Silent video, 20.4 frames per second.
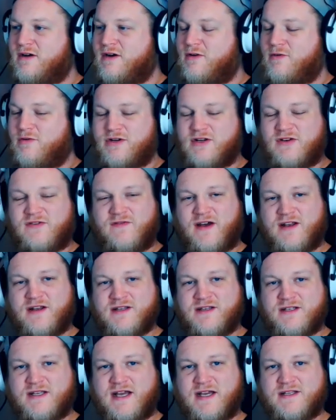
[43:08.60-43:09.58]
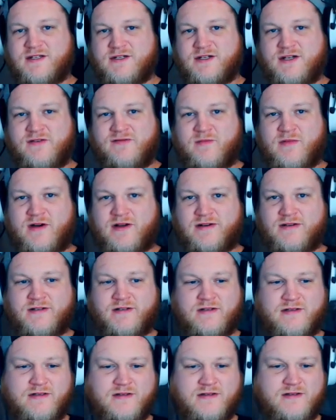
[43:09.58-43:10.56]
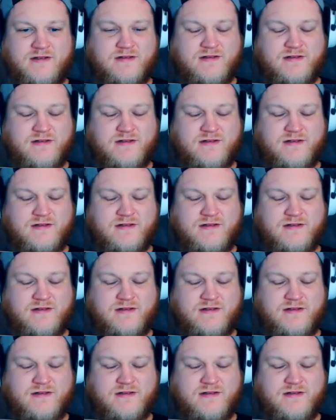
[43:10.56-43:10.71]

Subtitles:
We're just fantasizing over models.